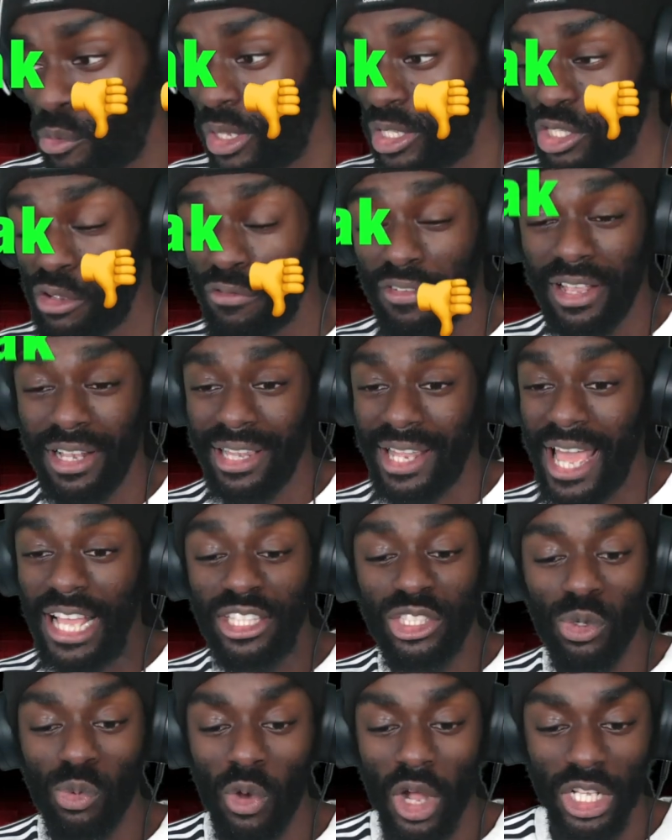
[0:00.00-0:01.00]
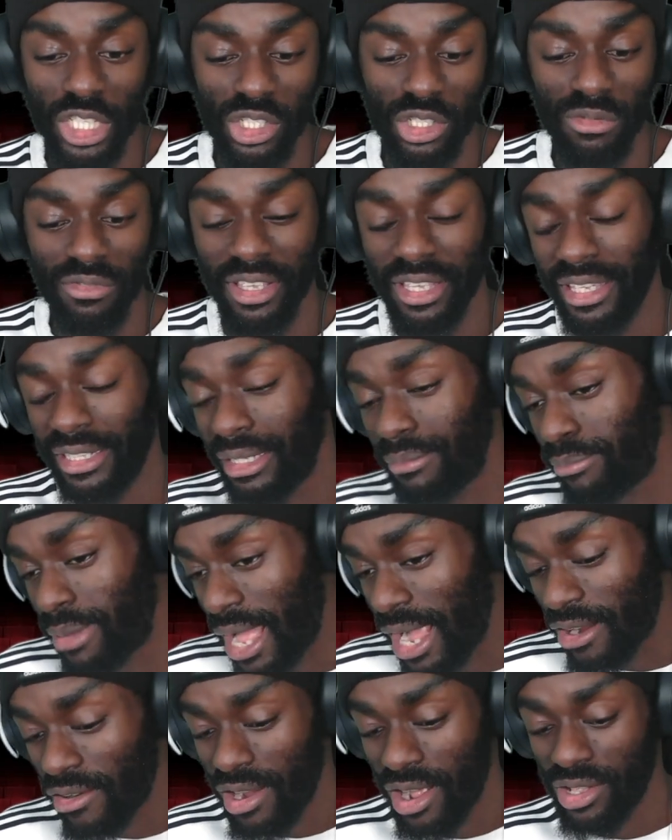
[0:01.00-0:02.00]
you want something light to watch, something in the
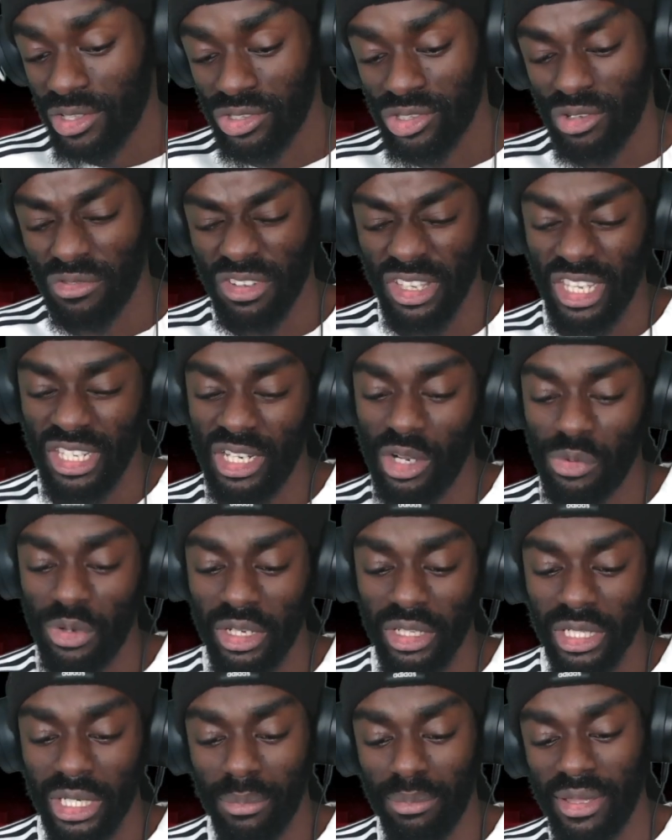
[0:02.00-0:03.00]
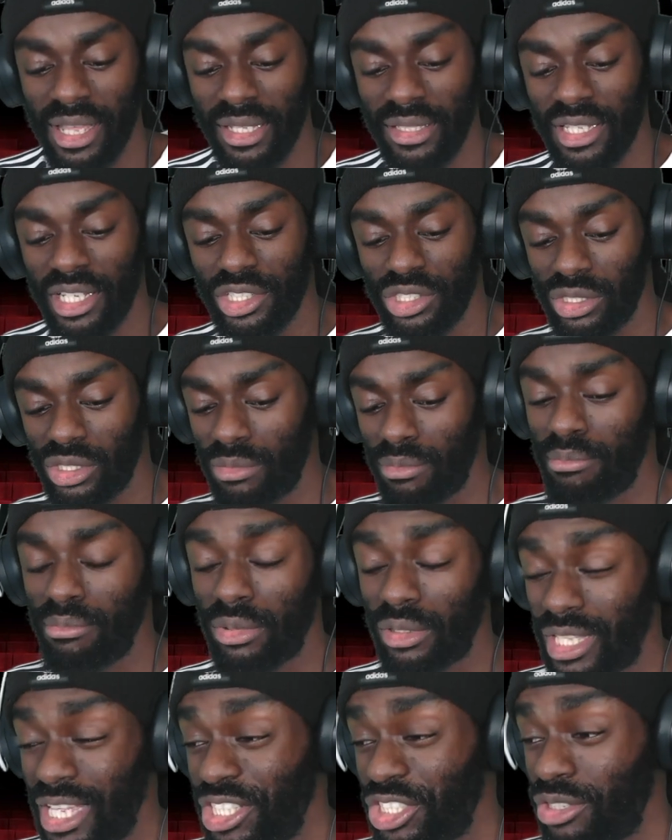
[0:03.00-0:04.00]
background, something you're not really going to pay attention,
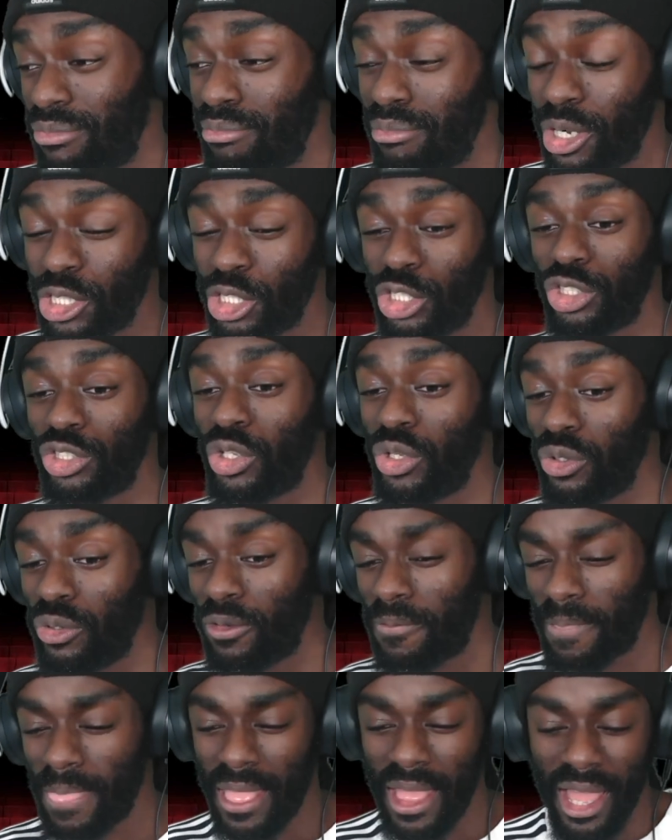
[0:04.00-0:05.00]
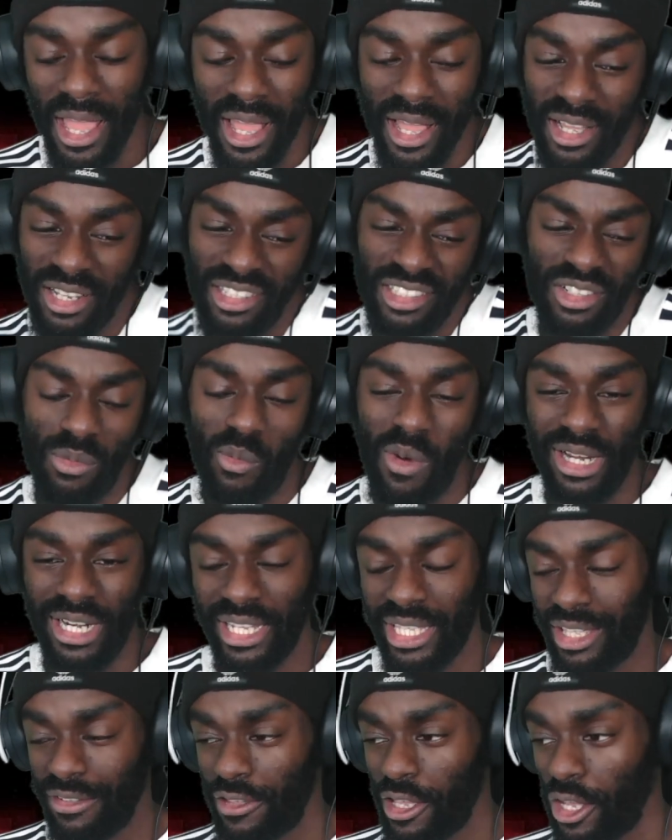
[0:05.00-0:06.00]
attention much to, then why
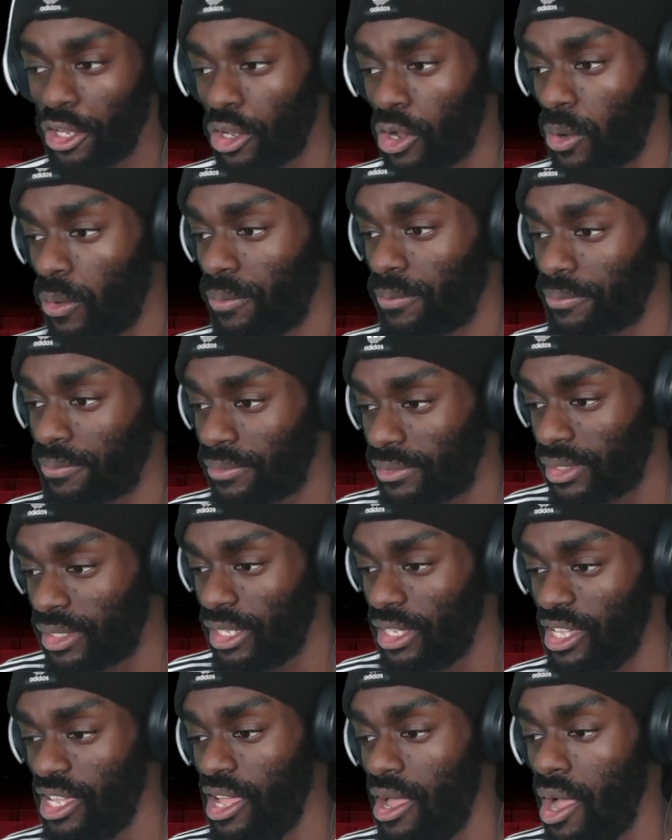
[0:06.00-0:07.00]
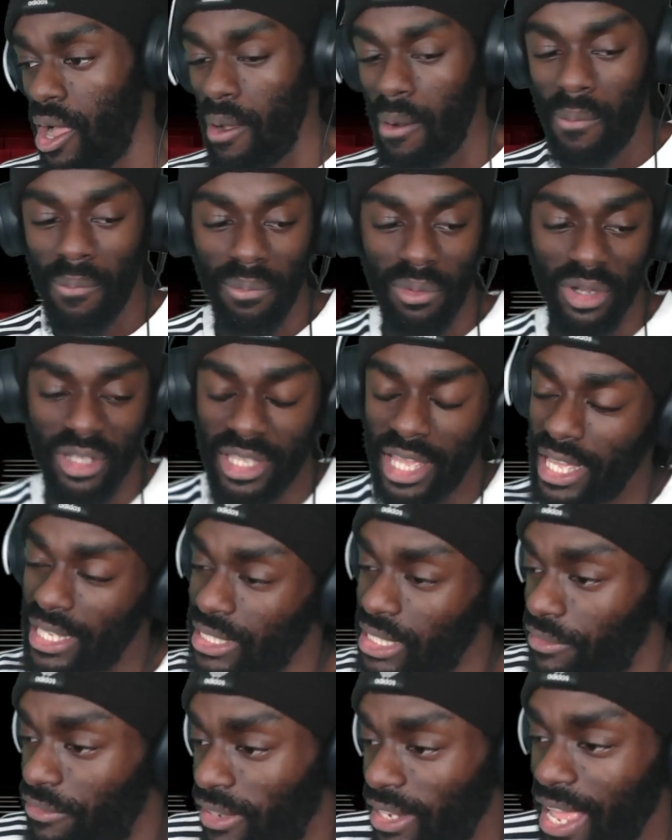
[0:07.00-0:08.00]
not give it a go? But
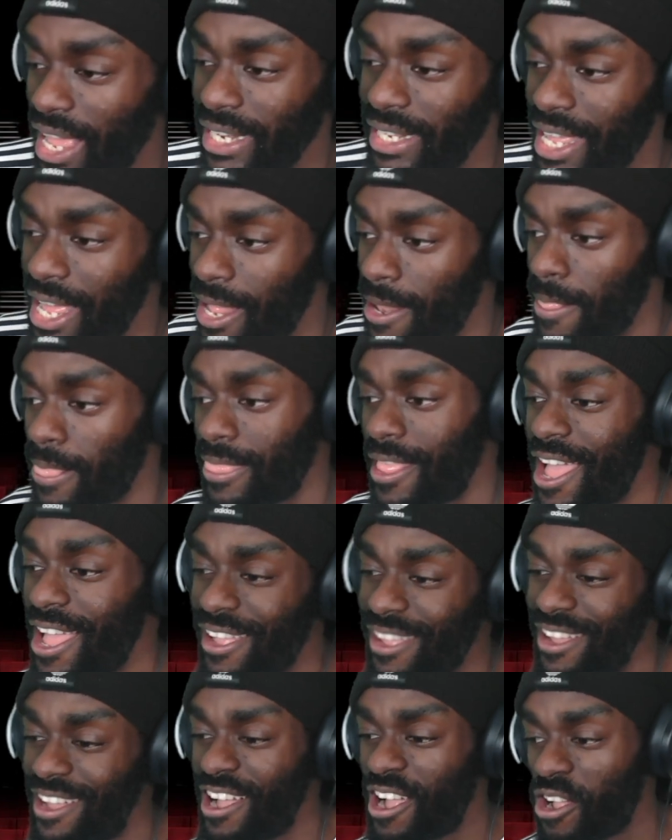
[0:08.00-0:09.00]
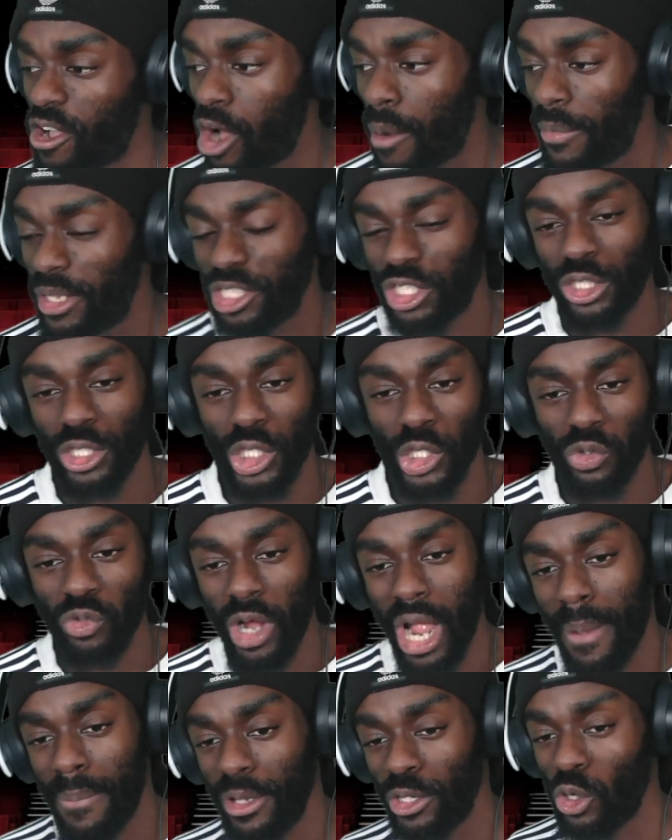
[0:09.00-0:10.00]
yes, if you like that, like, comment,
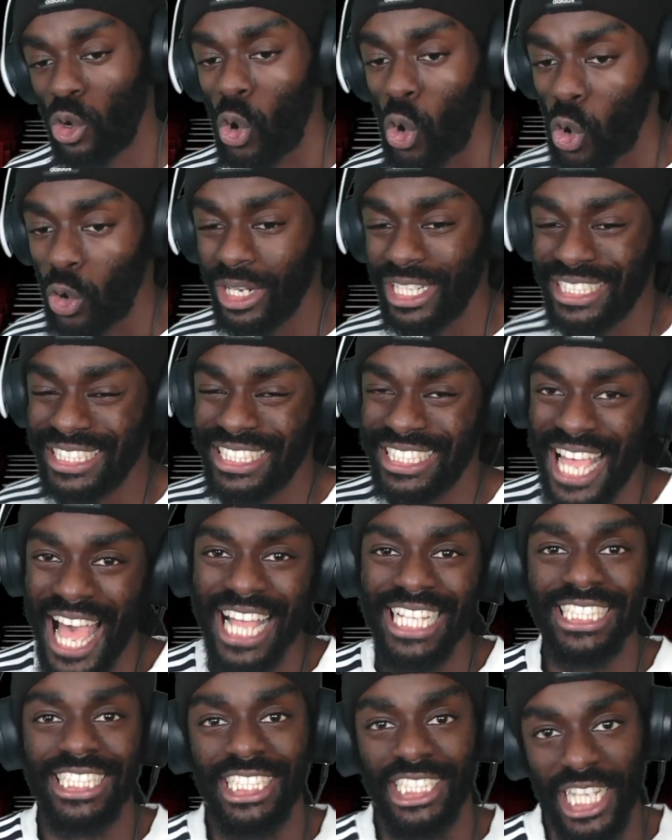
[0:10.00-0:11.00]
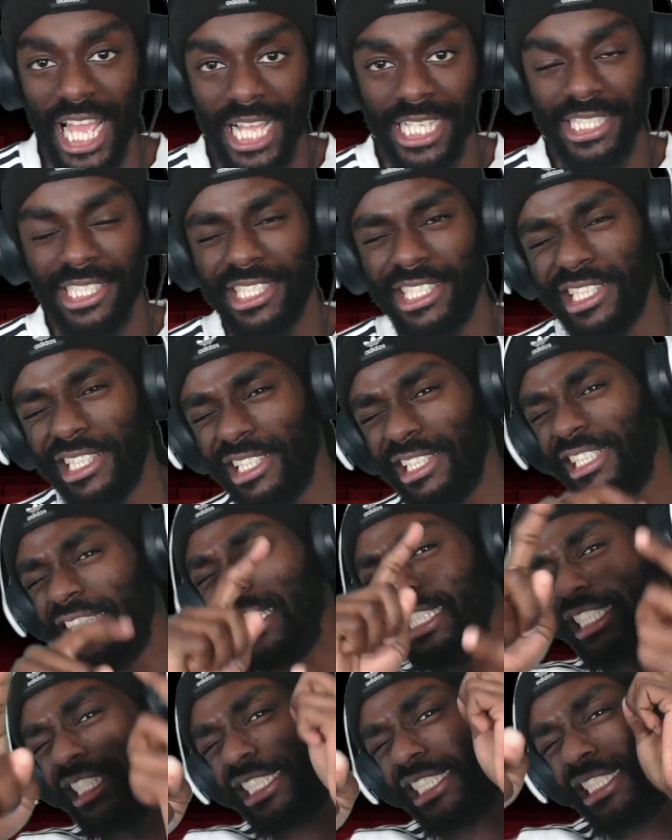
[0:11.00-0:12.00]
subscribe, and all that jazz.
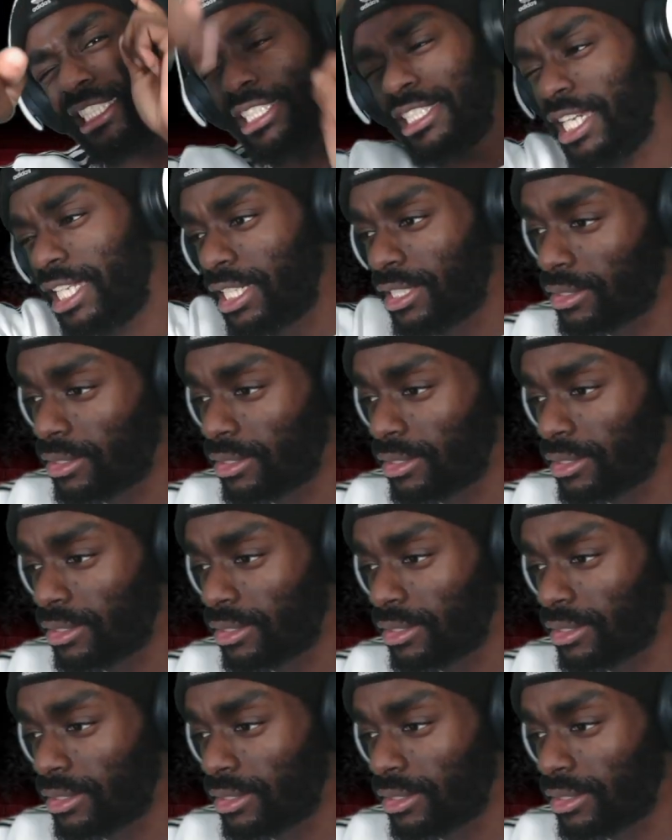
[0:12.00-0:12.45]
Let's get